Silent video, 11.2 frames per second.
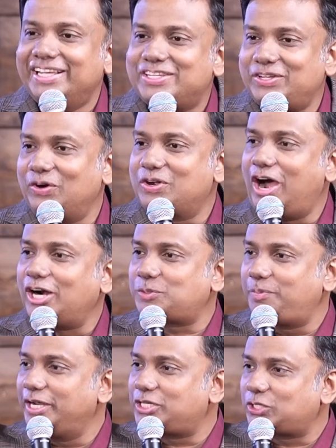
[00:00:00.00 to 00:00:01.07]
So God
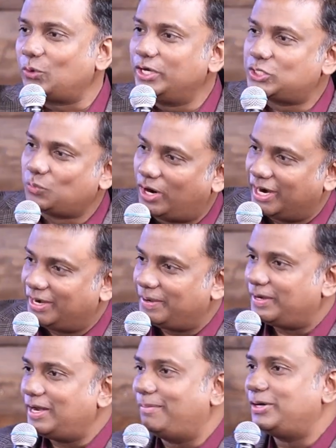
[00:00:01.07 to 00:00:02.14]
speaks through his word.
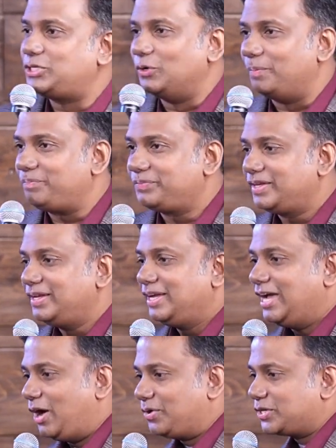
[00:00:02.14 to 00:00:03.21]
Number two,
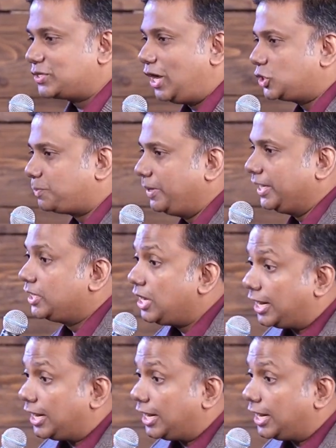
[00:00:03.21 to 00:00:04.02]
how does God speak?